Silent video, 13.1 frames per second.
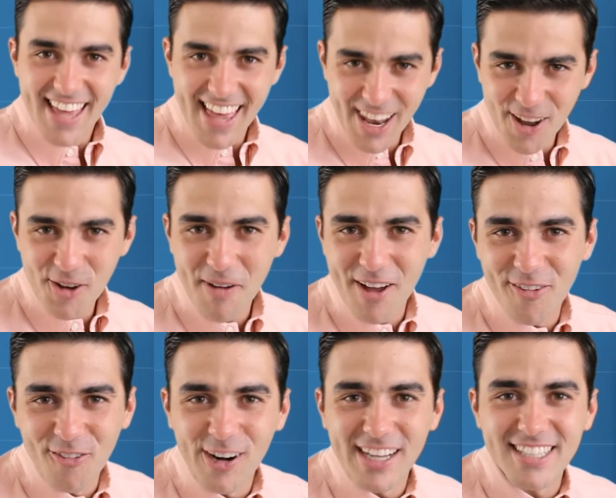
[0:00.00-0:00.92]
Hello, my
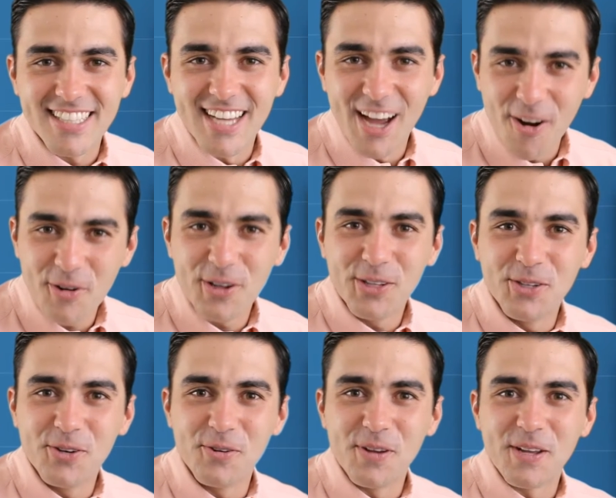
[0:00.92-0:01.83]
friend. How are you
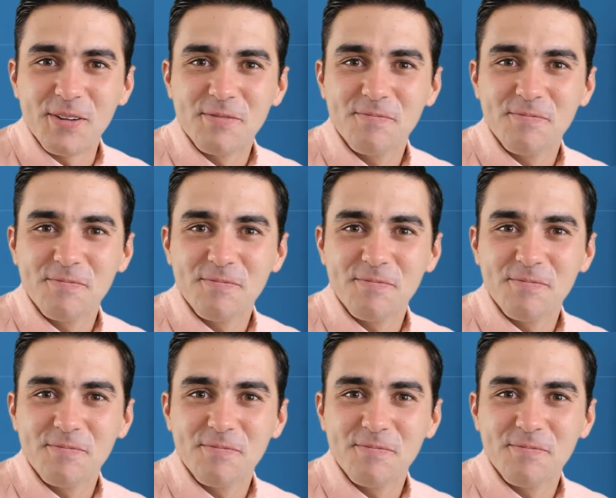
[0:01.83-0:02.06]
doing?